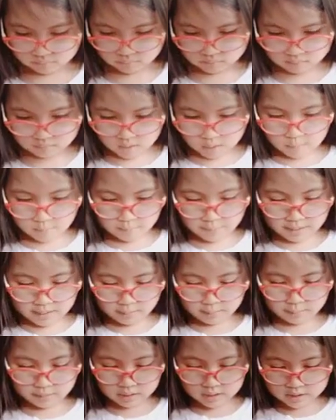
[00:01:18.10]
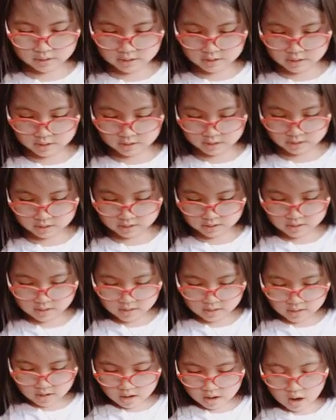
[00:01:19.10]
Open. What is this?
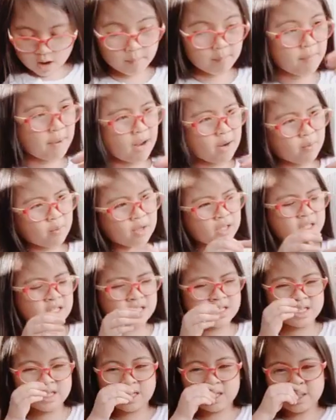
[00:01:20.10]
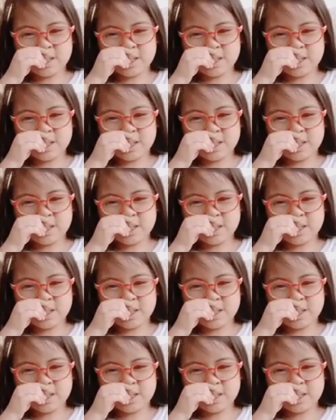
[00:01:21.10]
Open. What is this?